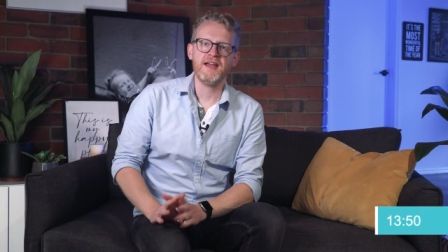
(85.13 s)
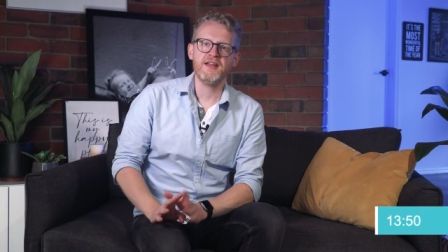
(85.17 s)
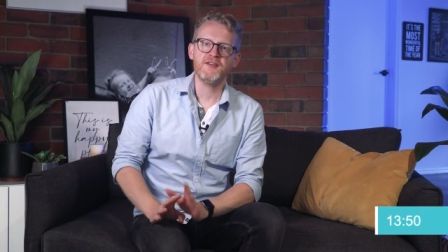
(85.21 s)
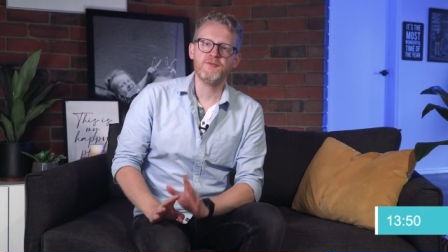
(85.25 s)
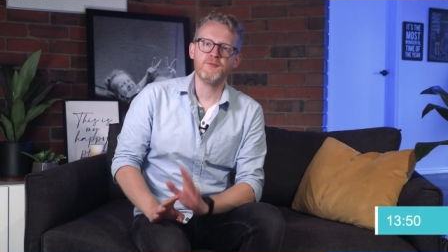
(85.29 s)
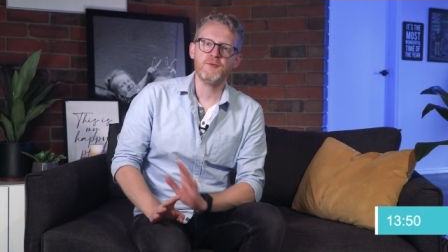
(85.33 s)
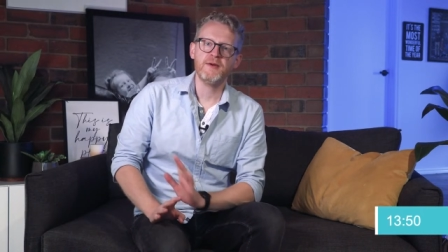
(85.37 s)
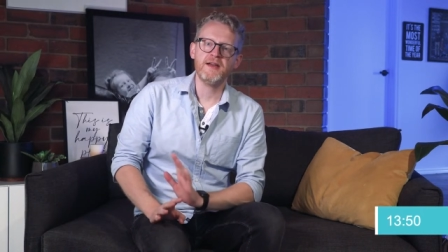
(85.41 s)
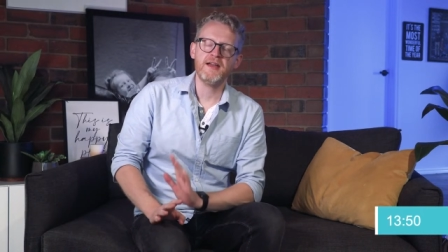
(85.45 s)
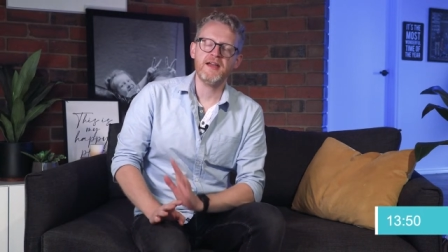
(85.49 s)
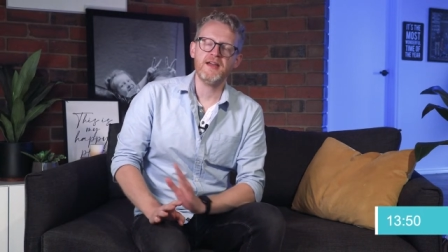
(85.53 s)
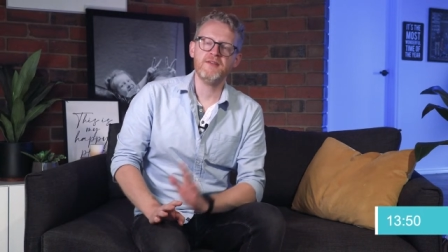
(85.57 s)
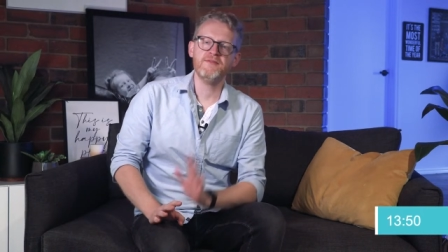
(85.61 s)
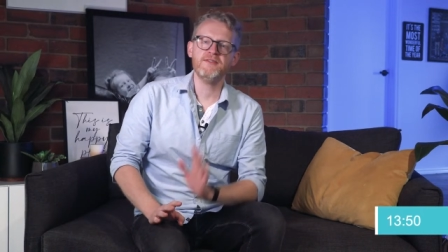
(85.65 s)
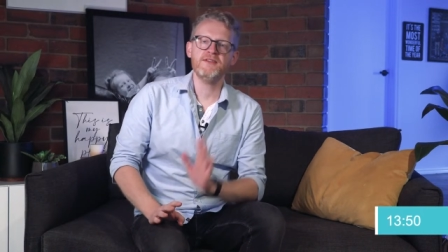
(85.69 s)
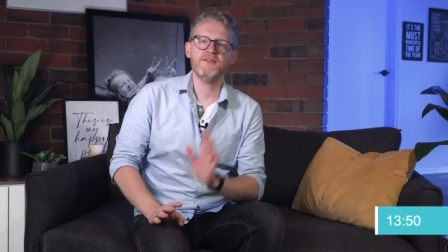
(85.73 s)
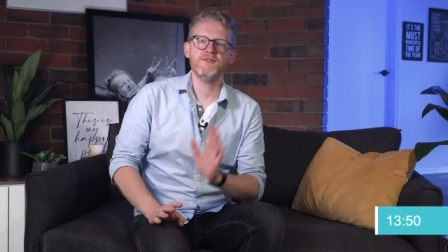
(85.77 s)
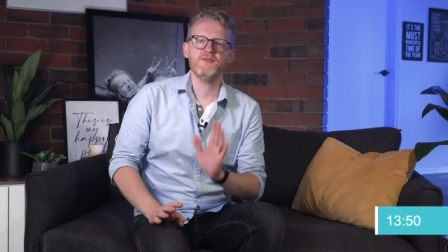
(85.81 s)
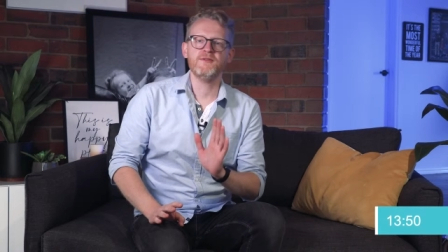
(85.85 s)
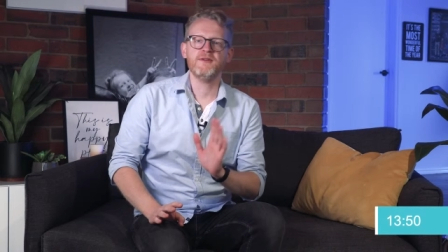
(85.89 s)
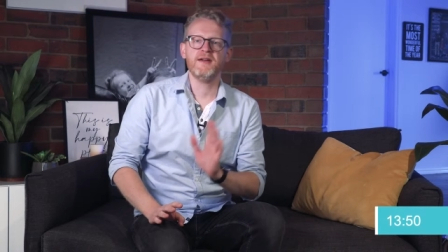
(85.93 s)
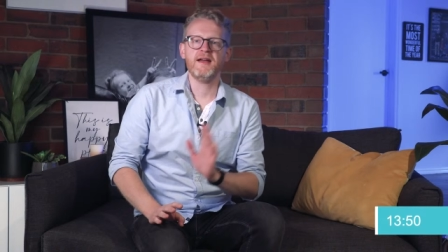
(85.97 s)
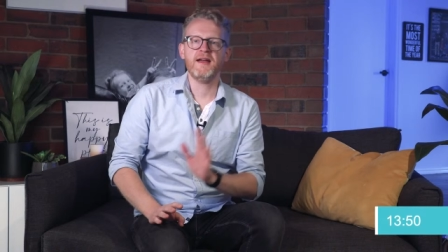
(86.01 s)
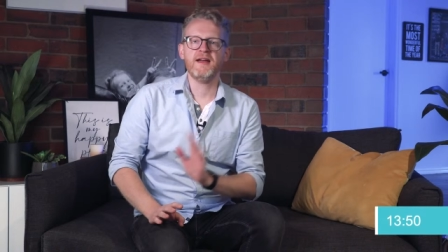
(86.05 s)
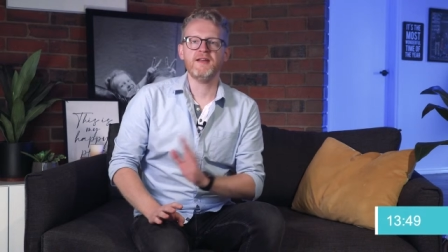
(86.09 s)
and wherever
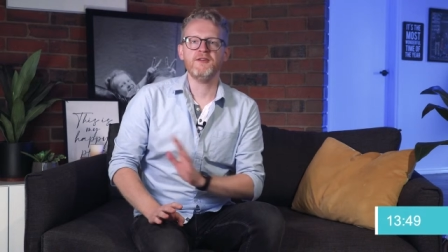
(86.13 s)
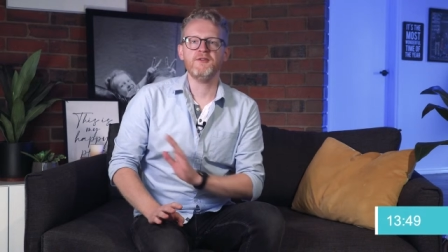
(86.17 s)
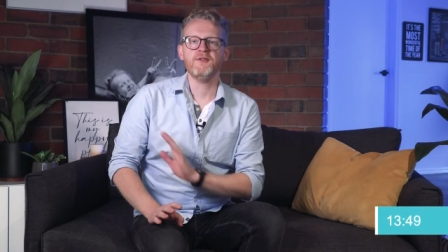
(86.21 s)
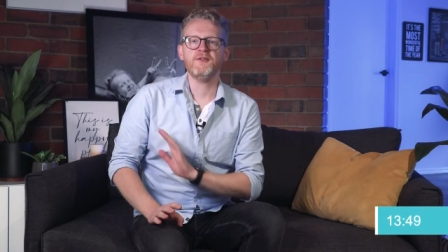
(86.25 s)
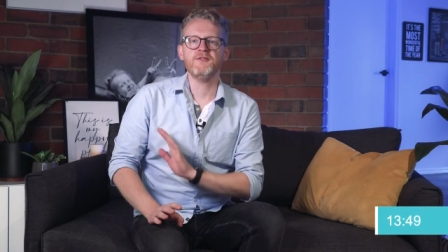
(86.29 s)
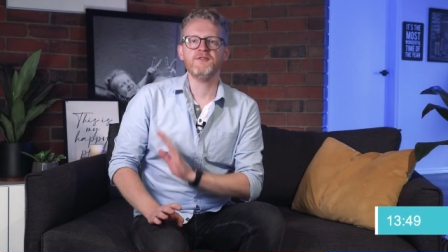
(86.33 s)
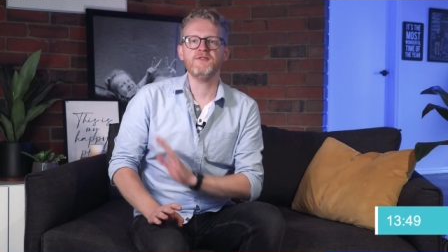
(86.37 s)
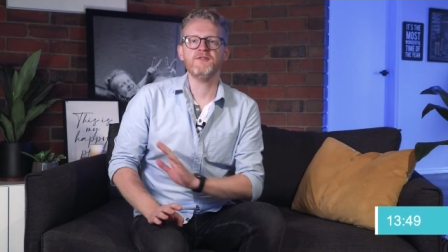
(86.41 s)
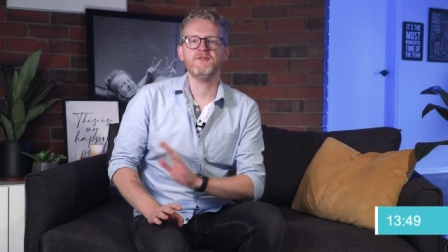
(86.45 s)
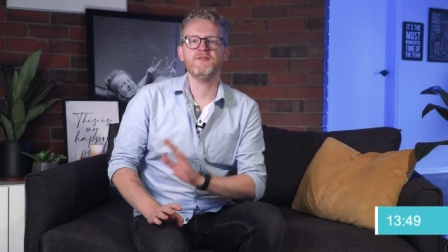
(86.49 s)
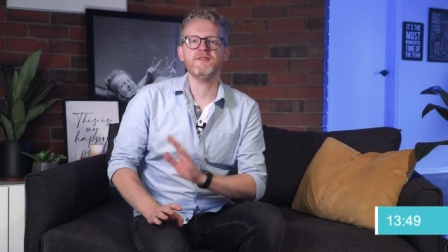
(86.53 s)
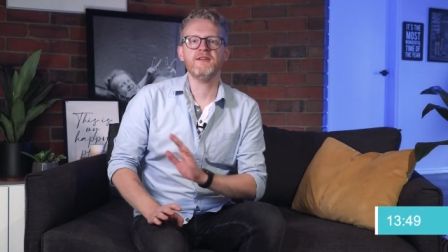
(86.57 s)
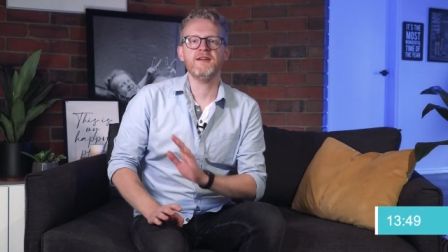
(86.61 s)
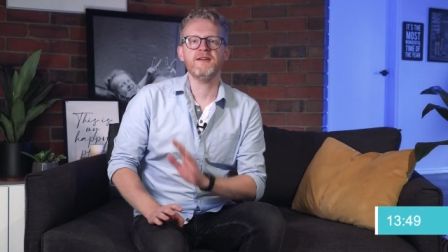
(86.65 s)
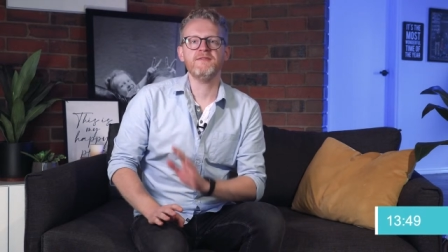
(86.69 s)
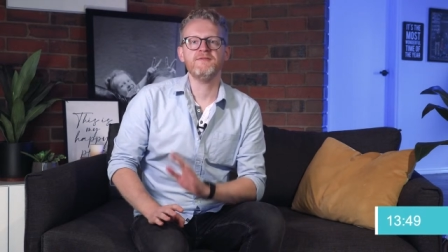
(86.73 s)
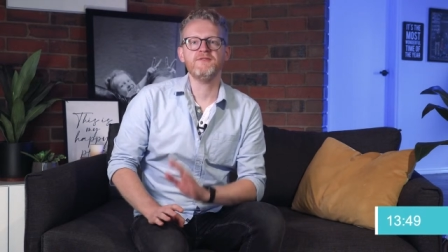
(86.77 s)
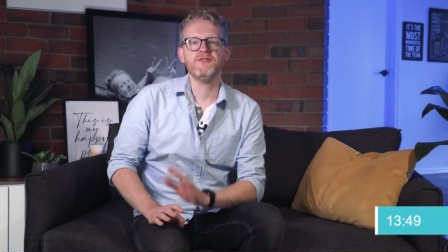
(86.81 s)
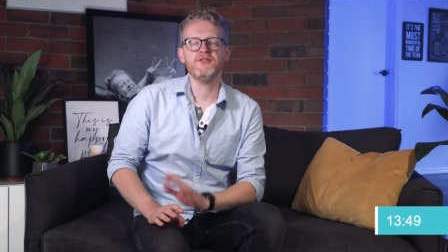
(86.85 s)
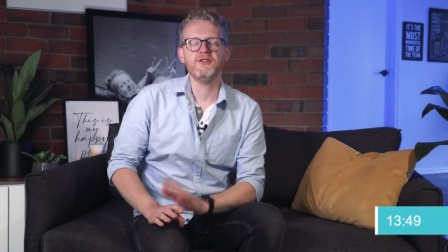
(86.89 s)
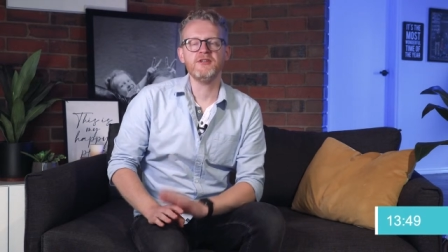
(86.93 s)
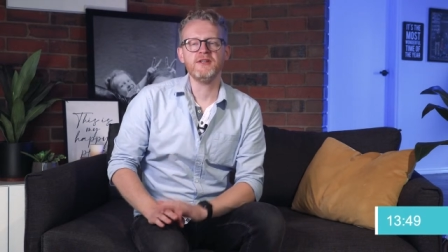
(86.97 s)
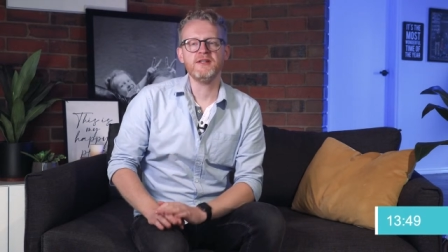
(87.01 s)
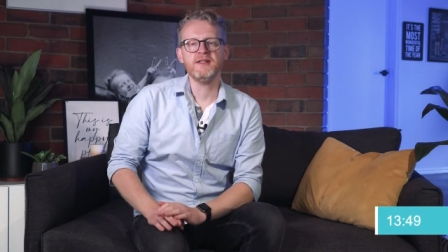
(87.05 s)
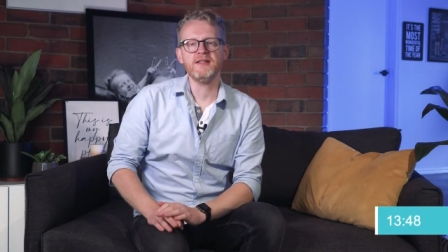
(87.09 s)
you're at on your life
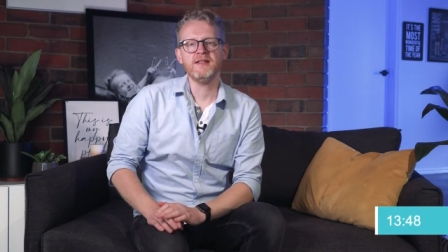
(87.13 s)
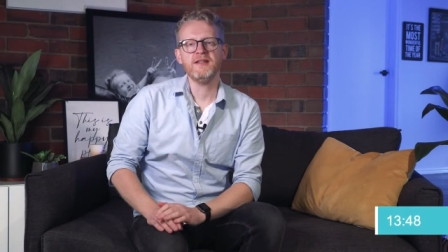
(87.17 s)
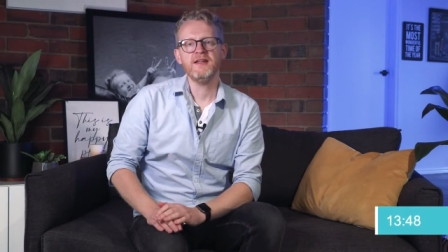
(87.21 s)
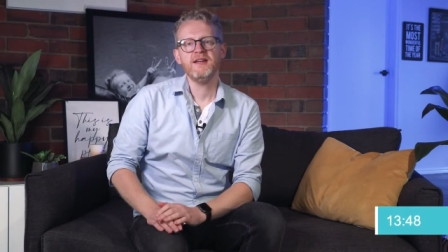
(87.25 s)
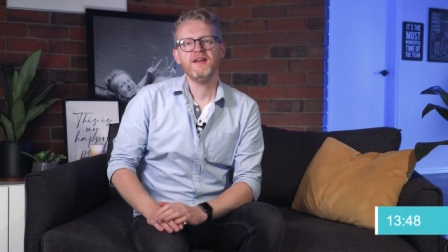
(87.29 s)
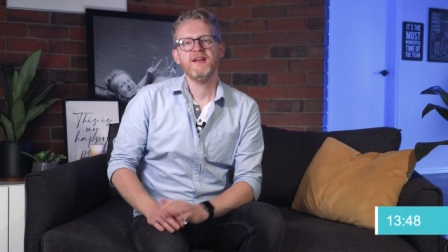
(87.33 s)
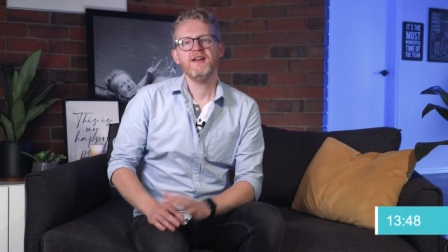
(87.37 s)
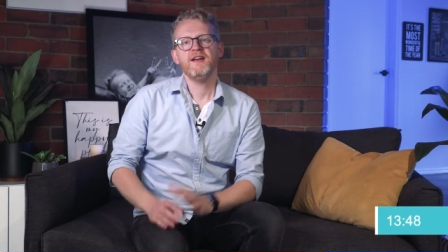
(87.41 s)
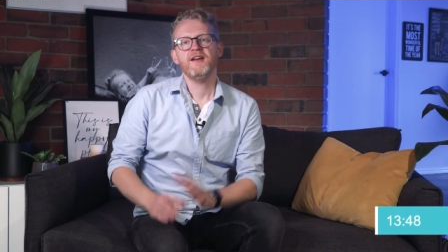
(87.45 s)
journey,